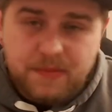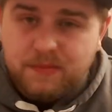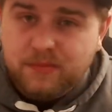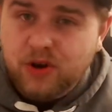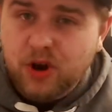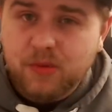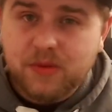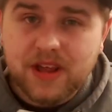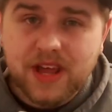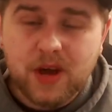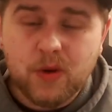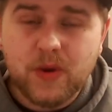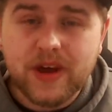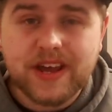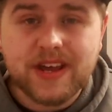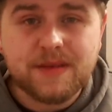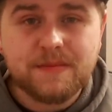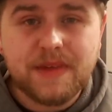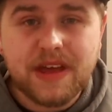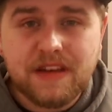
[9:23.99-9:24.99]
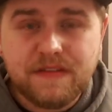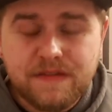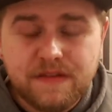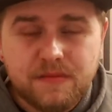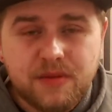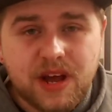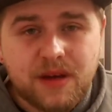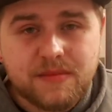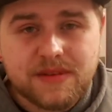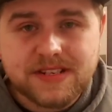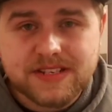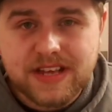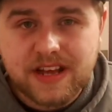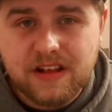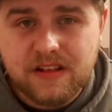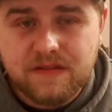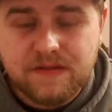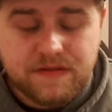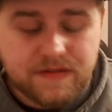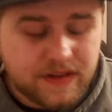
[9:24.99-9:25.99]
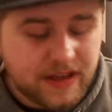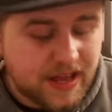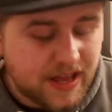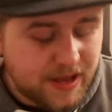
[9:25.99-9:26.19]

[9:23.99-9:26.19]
Probably a wicking method by myself